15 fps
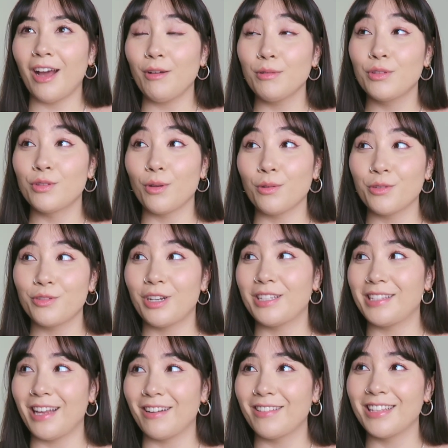I was so
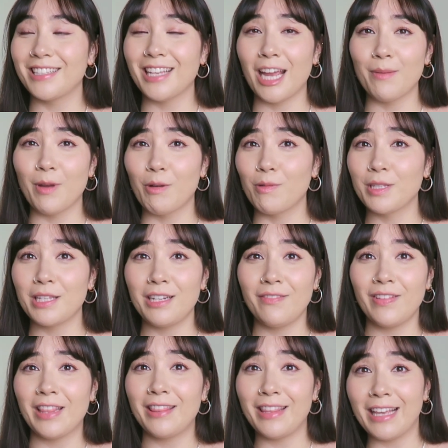stressed out at the time, I wasn't
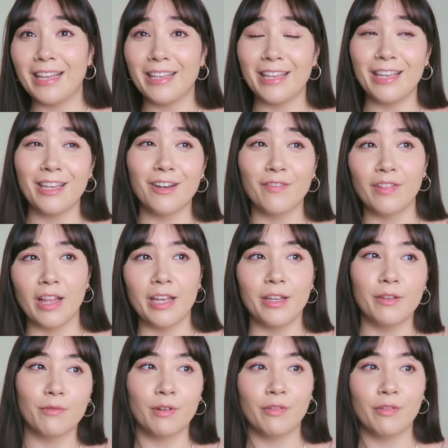even thinking of like